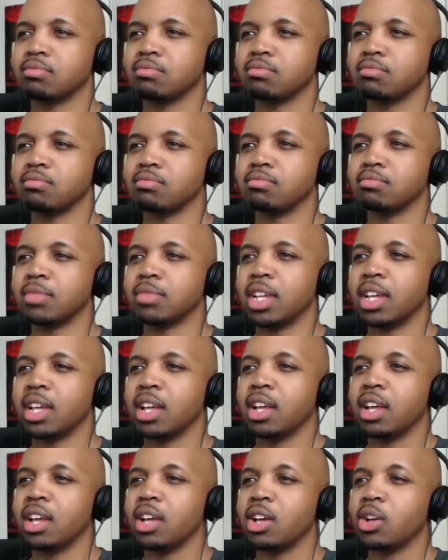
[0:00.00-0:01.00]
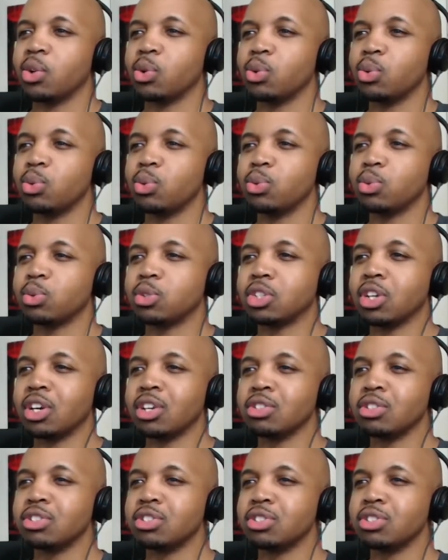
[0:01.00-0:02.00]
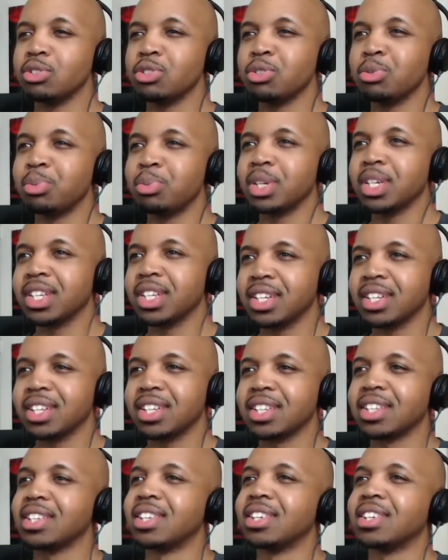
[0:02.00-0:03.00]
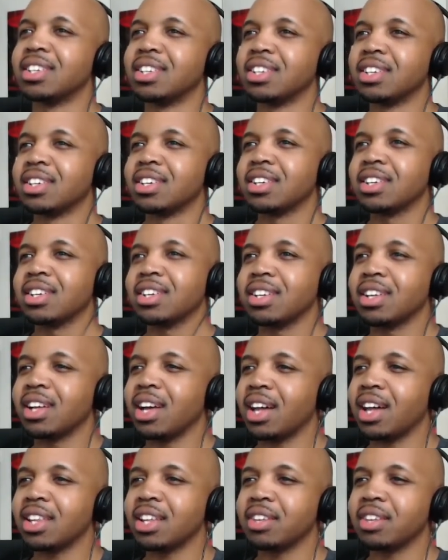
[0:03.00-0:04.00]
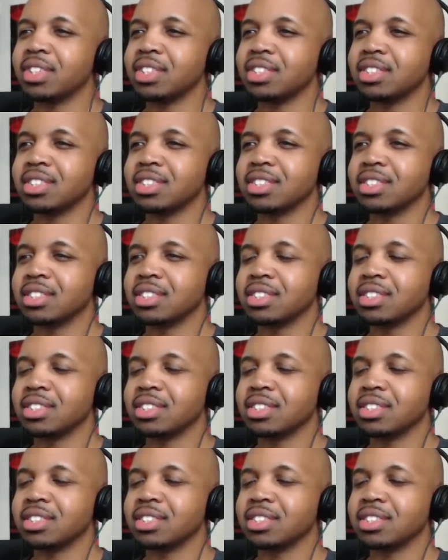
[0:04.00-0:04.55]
Ooh, turtle soup. I love it.